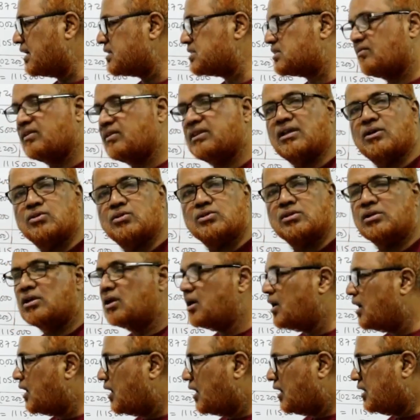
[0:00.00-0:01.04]
lakh
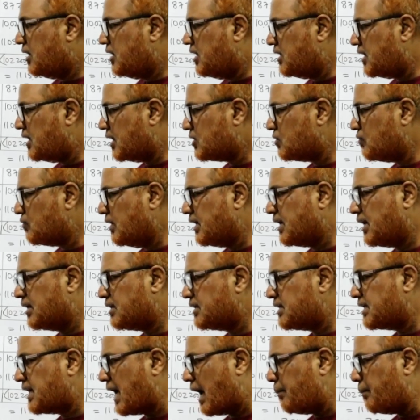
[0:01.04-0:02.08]
7000. Deduct will
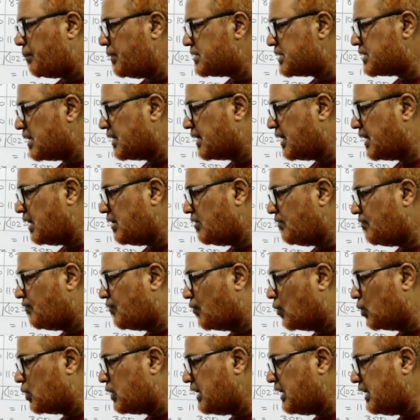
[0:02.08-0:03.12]
get capital gain
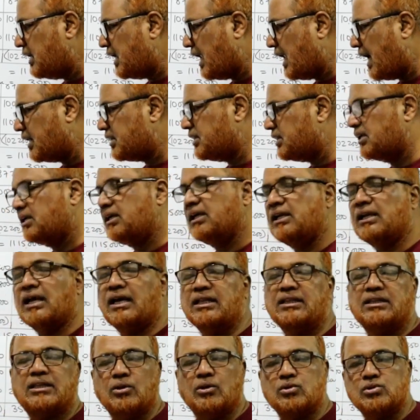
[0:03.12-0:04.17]
14 lakh
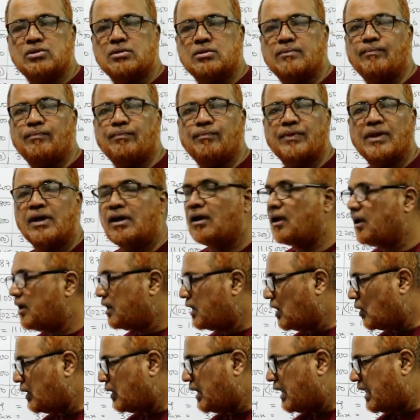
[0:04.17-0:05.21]
39,000.
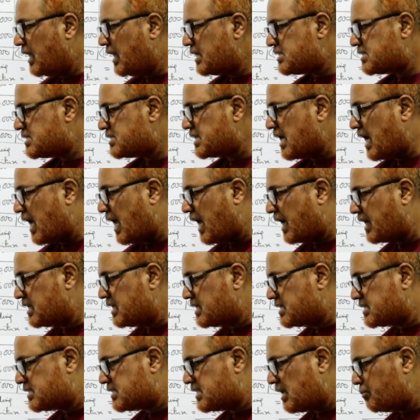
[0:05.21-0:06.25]
Now less
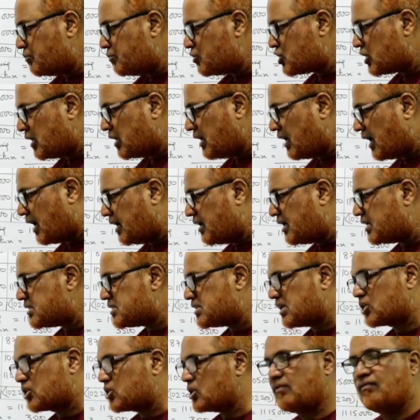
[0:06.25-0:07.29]
exemption under
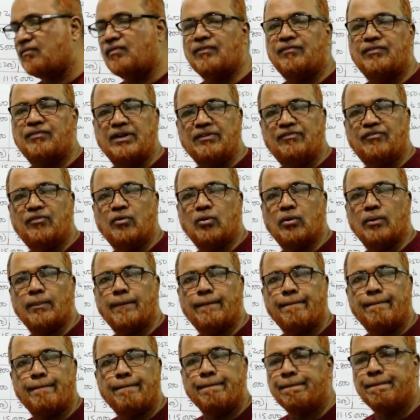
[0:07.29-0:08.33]
section 54.
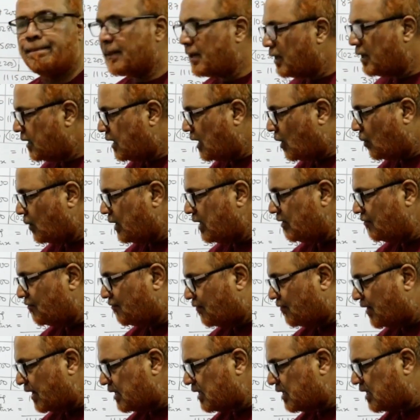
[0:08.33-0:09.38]
Now in
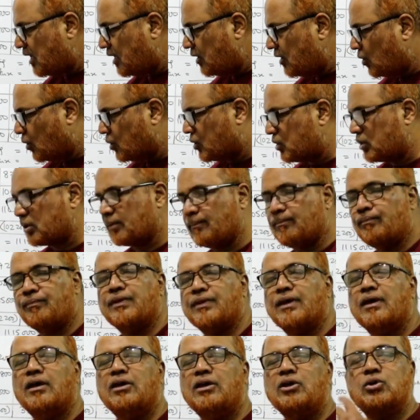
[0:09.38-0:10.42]
working note,
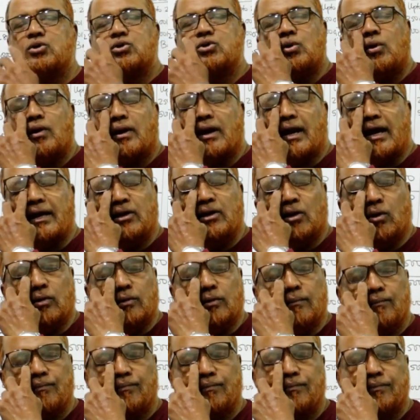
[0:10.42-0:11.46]
you should write
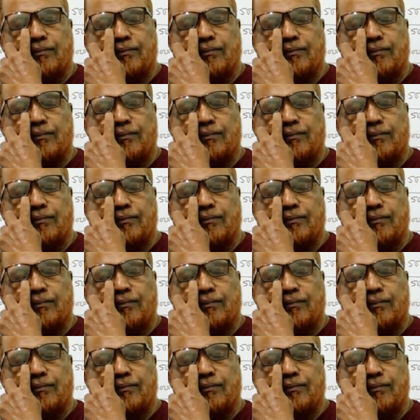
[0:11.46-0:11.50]
on